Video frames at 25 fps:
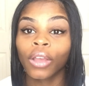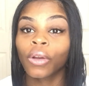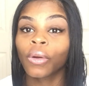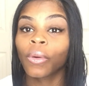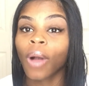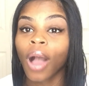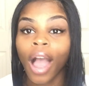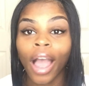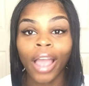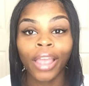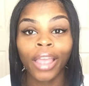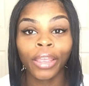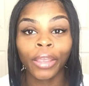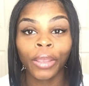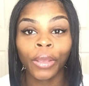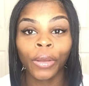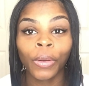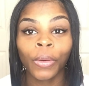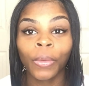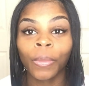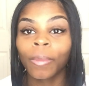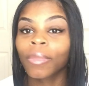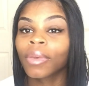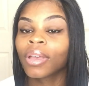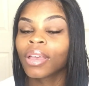who I
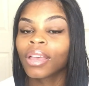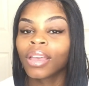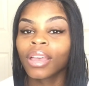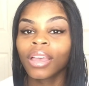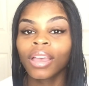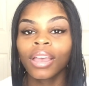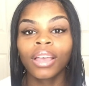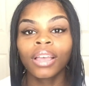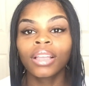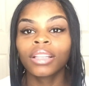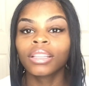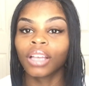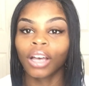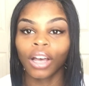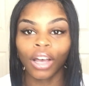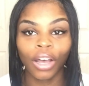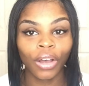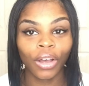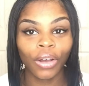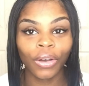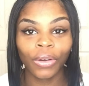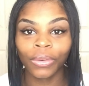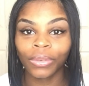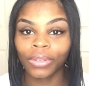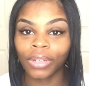am, the
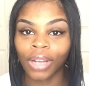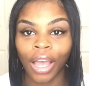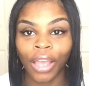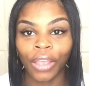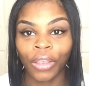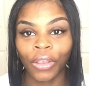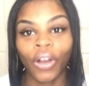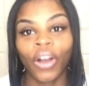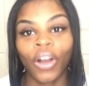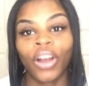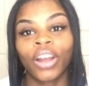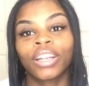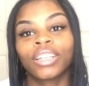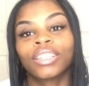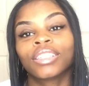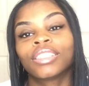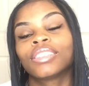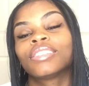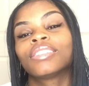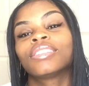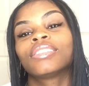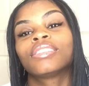whole nine yards.